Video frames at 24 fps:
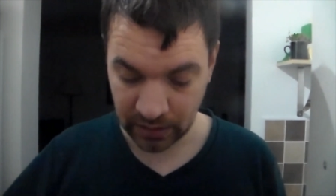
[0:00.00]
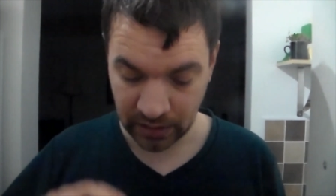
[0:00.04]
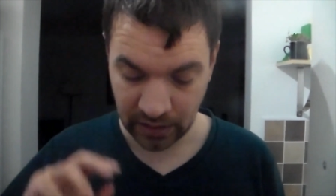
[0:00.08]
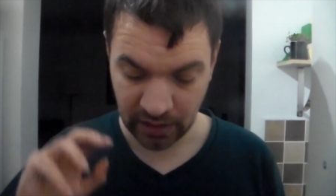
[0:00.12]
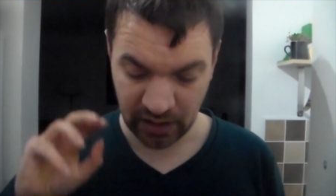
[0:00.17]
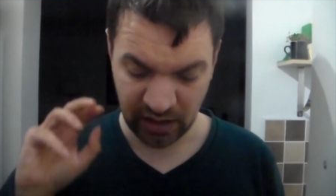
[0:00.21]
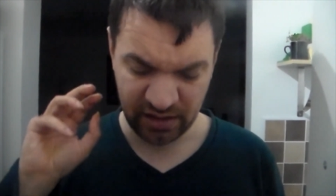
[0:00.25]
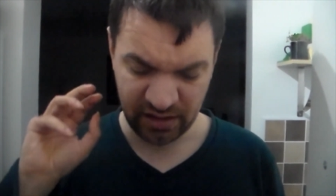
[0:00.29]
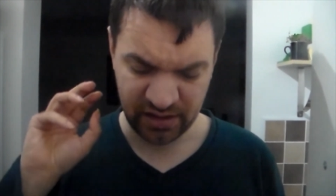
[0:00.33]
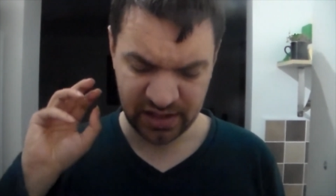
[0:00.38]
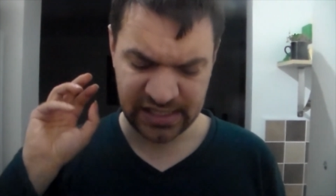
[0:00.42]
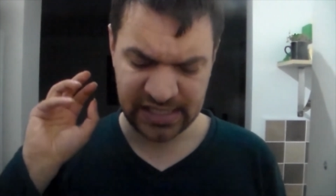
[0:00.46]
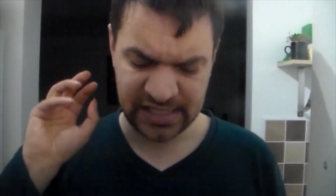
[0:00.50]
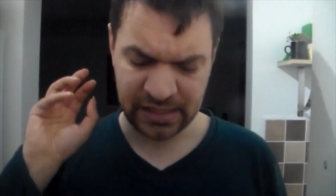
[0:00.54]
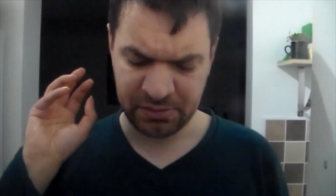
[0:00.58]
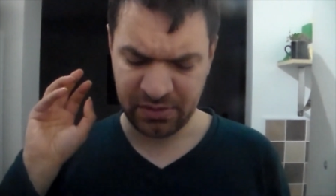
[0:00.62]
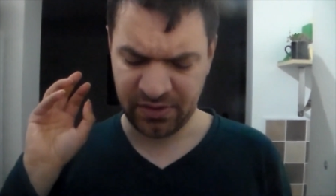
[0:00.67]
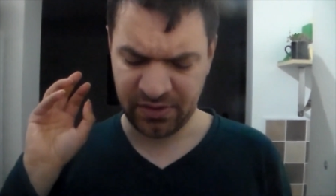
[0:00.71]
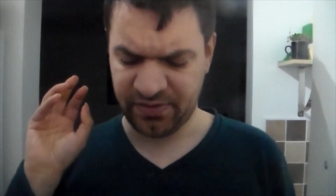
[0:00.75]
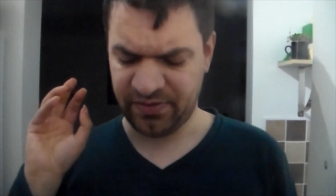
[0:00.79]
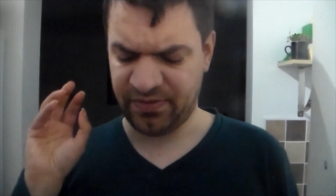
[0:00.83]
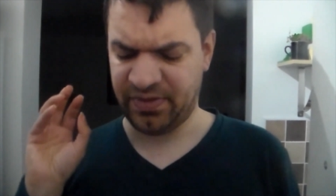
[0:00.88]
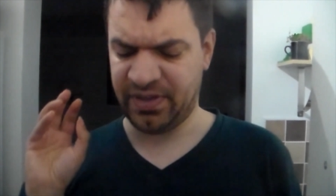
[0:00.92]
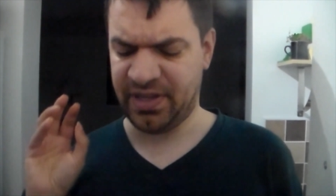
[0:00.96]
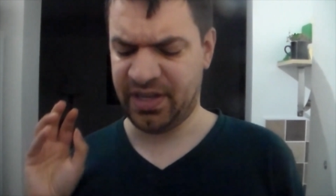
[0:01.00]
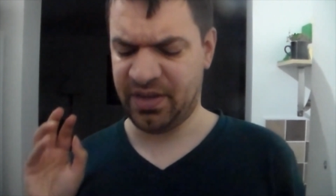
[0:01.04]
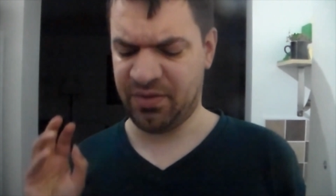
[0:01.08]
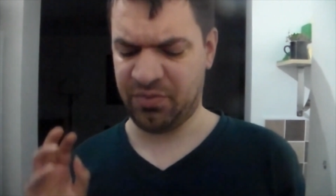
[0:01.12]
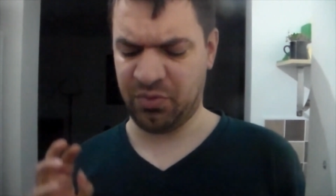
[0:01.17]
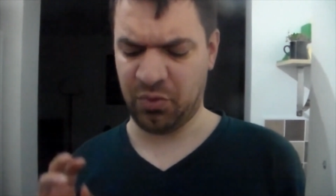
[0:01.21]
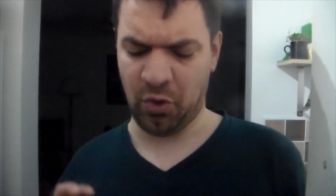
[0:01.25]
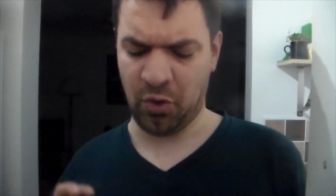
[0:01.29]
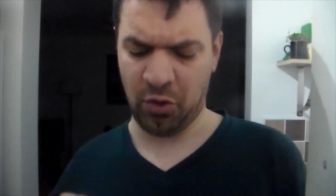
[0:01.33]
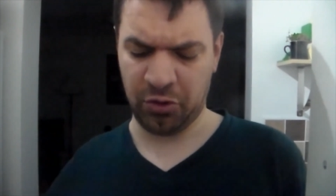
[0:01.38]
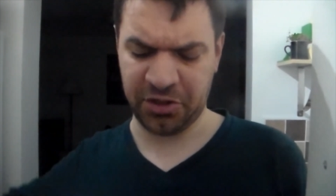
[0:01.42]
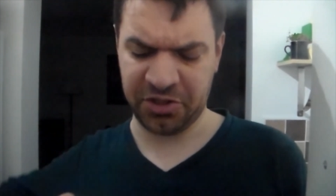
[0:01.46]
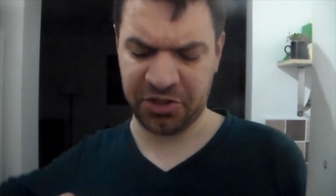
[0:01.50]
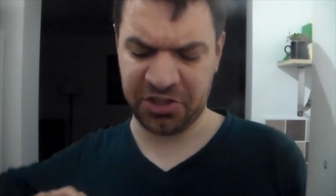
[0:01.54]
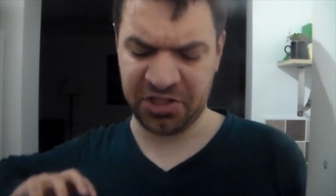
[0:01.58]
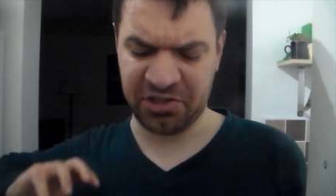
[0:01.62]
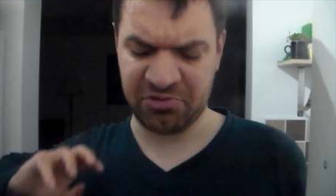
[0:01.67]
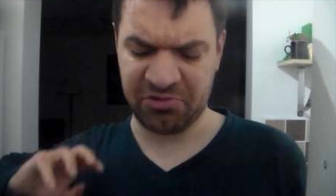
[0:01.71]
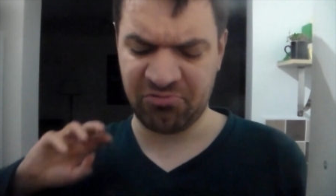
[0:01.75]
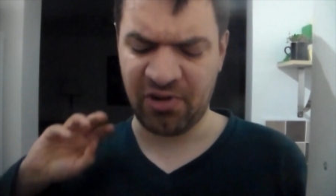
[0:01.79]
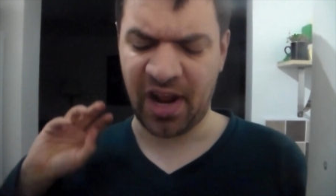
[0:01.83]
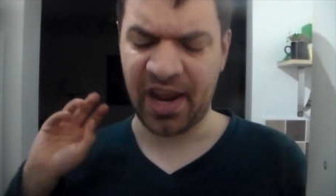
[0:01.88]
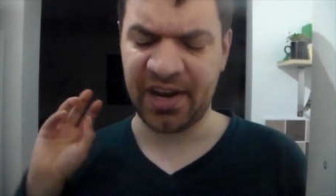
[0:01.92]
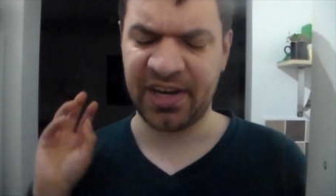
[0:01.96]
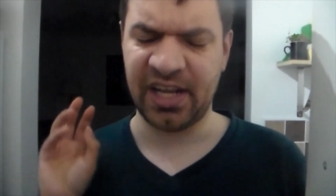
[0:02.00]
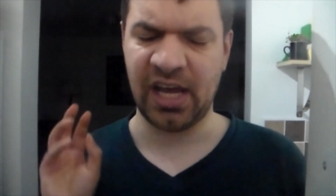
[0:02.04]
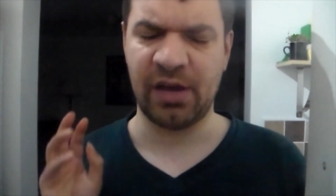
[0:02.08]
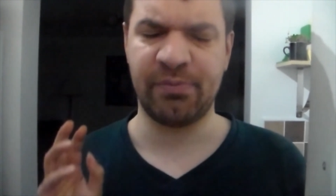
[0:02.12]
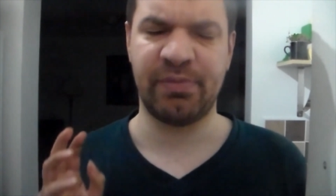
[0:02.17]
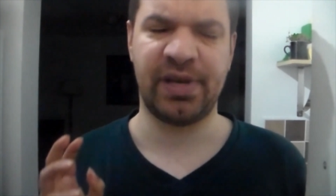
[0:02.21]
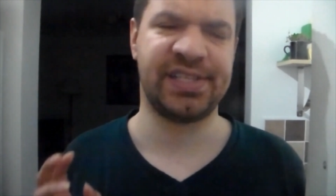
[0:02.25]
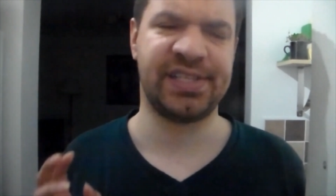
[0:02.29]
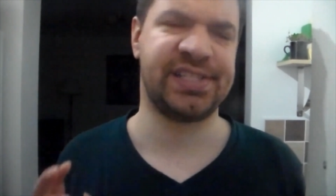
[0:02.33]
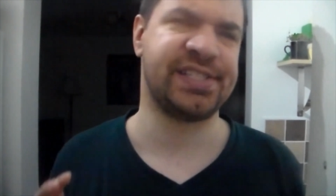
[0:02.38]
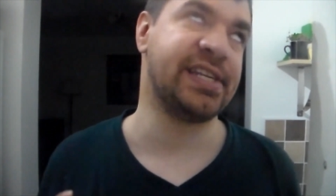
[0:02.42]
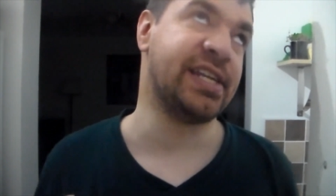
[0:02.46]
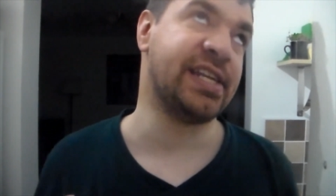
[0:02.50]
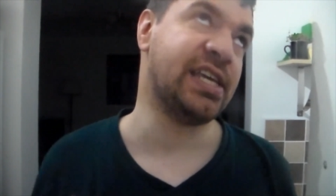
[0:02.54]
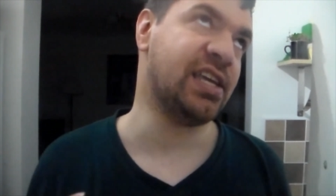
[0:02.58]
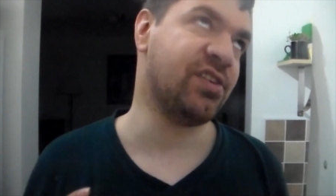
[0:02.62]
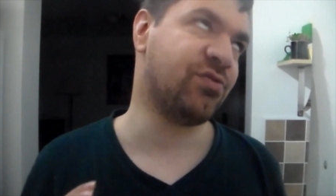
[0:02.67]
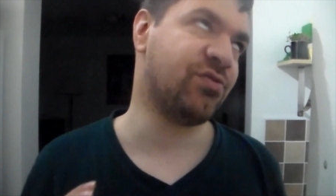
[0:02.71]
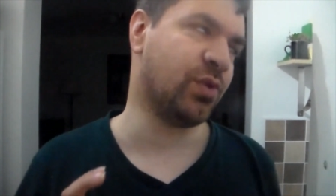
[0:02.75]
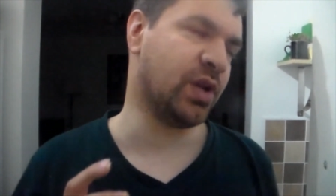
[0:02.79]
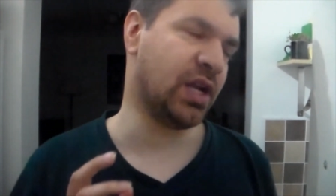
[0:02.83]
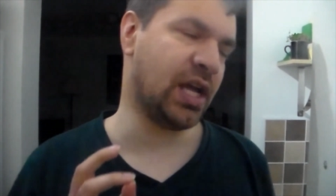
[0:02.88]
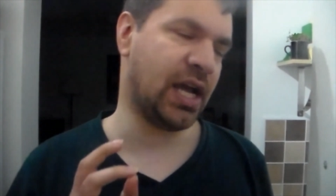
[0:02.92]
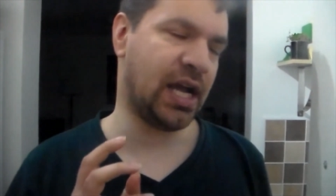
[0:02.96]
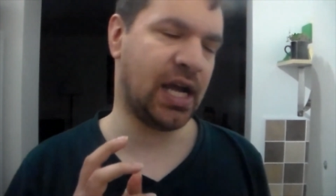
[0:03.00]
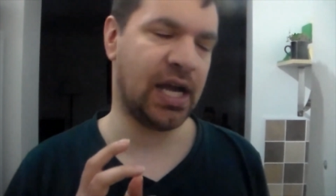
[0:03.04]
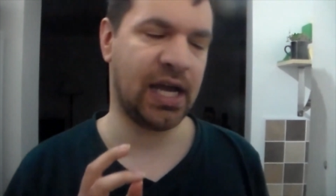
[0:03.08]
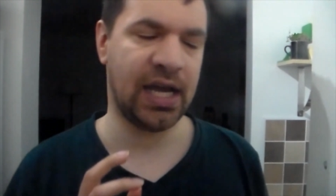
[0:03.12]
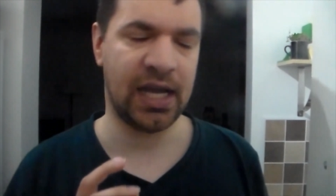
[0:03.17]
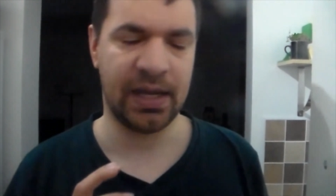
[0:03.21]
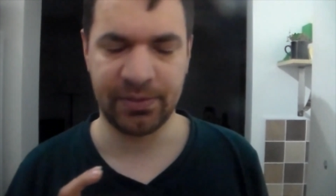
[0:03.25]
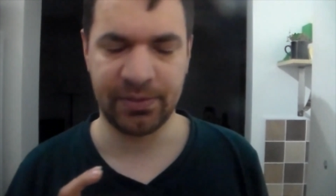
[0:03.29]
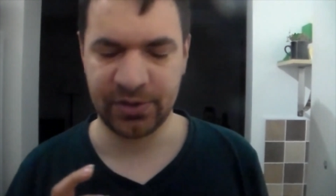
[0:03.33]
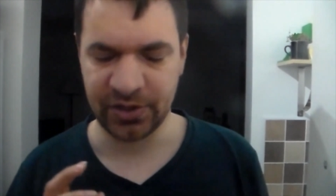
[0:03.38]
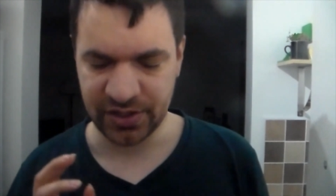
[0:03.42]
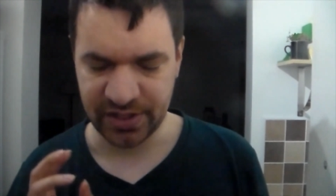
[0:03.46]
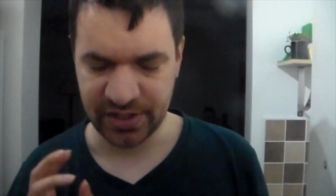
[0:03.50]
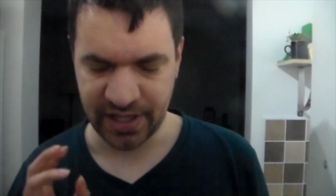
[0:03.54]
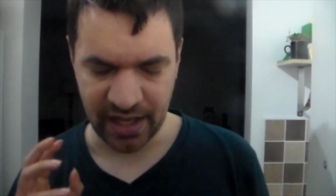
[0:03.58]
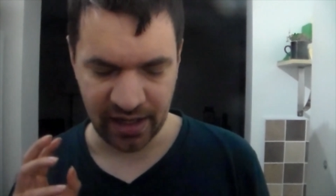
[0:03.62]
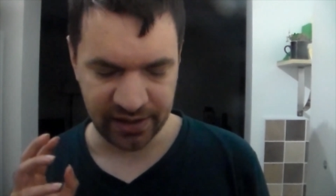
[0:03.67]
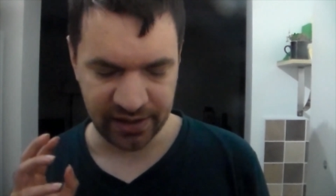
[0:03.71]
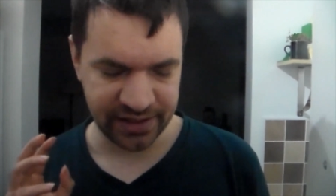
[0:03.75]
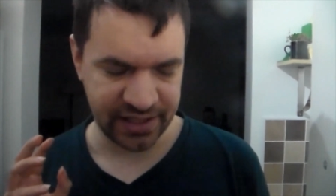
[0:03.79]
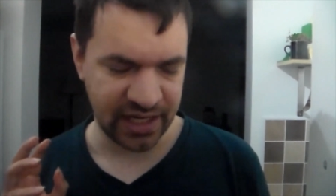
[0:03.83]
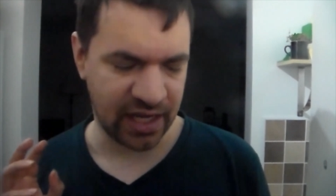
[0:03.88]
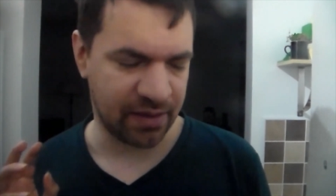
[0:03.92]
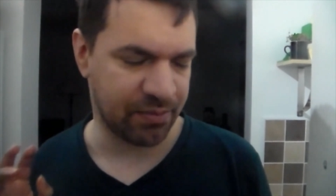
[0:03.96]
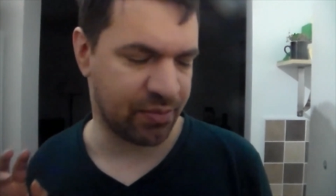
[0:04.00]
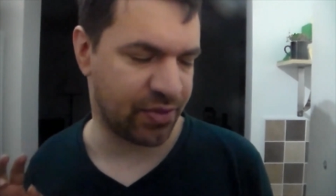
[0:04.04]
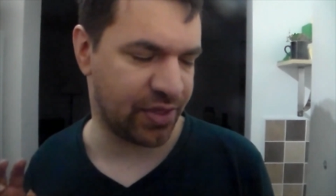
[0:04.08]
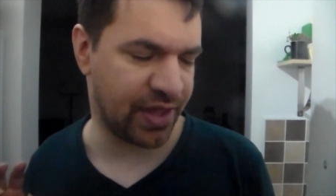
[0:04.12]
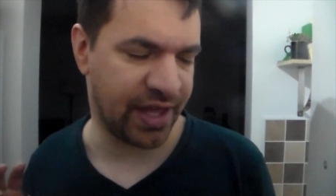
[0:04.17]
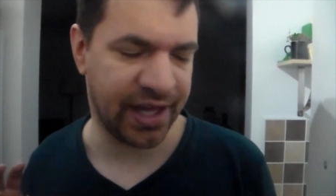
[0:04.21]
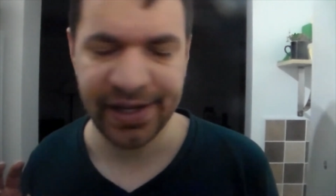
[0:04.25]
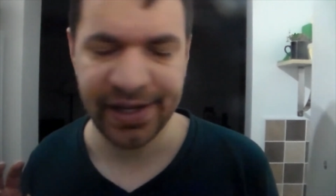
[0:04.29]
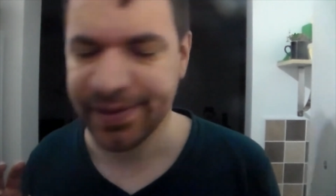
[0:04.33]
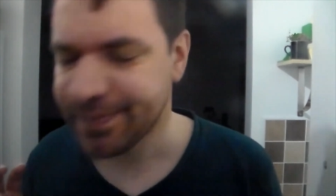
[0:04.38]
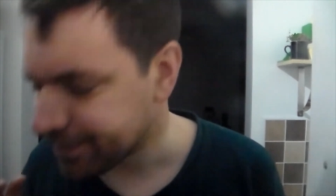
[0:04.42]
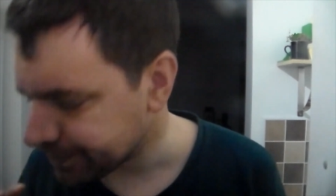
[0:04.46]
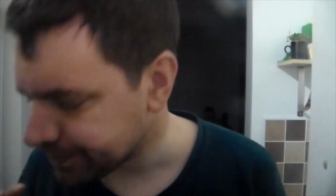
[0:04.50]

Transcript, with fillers: and some of the water just ran down my sleeve when I just held it up there.